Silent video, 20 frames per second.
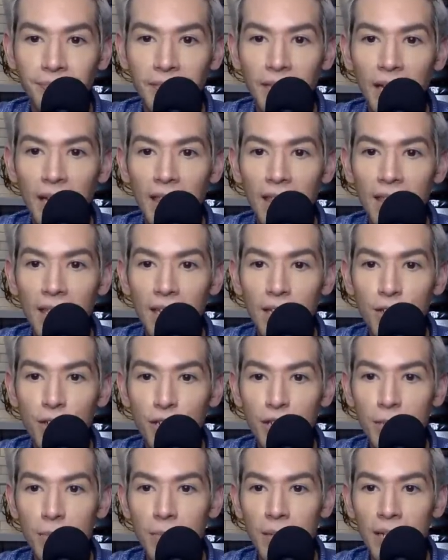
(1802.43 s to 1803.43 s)
I think
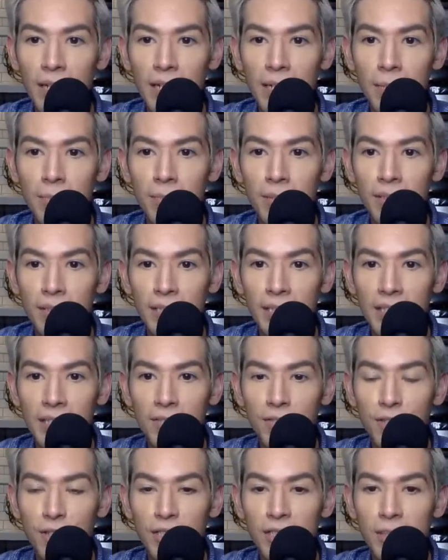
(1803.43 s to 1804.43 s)
she made him
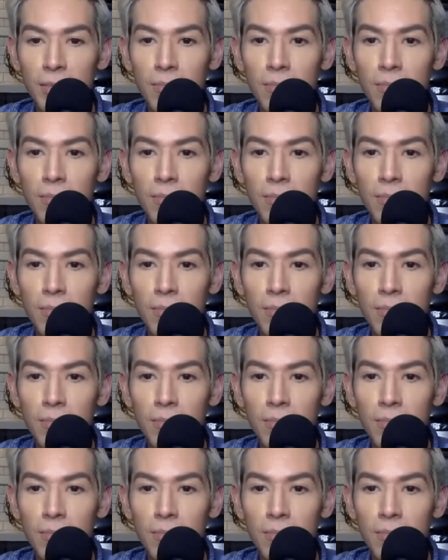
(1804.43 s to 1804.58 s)
believe she's a